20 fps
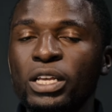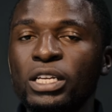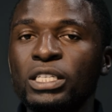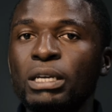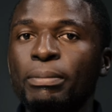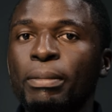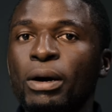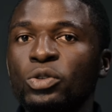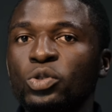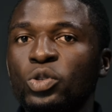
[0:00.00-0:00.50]
it's
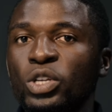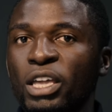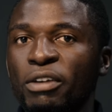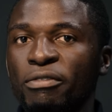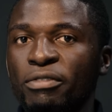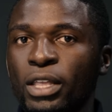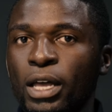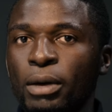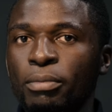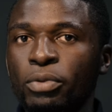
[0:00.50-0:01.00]
about to
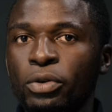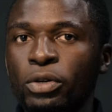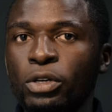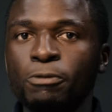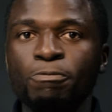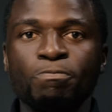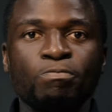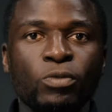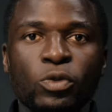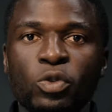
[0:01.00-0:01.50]
give
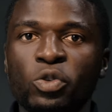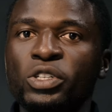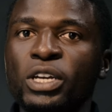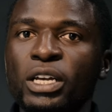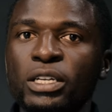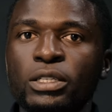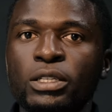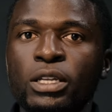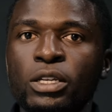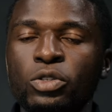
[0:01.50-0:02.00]
number, you
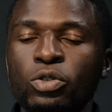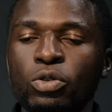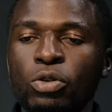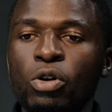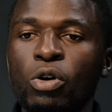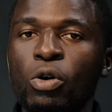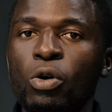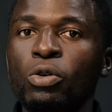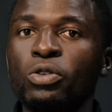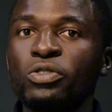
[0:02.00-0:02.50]
just need to
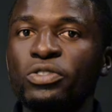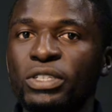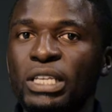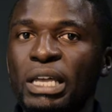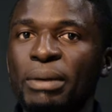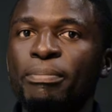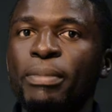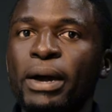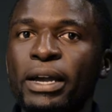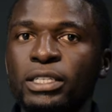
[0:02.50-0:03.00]
go
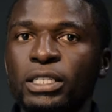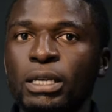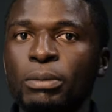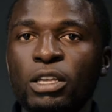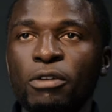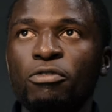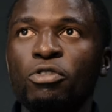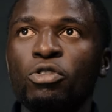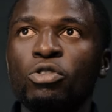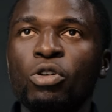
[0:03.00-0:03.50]
step by step.
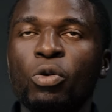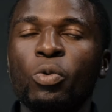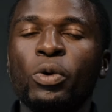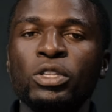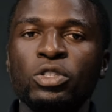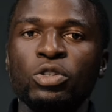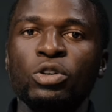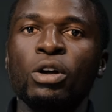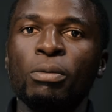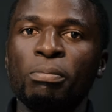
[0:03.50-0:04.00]
If you don't
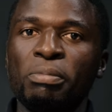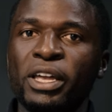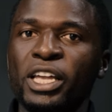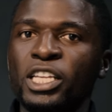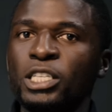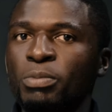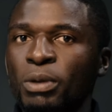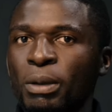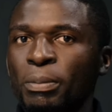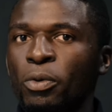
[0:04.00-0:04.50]
want to
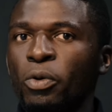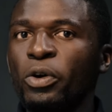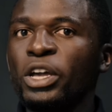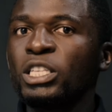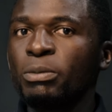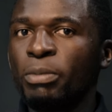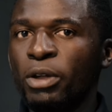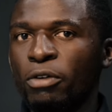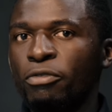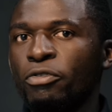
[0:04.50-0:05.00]
complicate people,
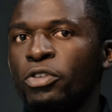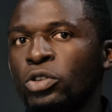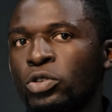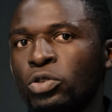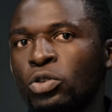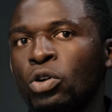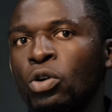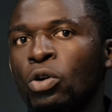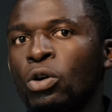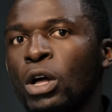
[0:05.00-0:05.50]
it's better for you
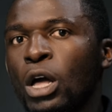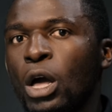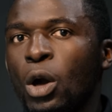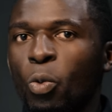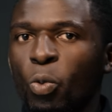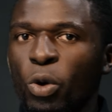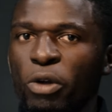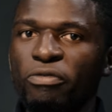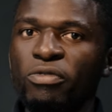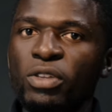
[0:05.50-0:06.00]
to go
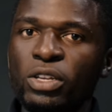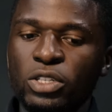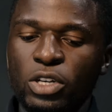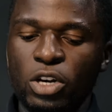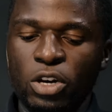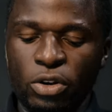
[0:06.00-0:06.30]
with this.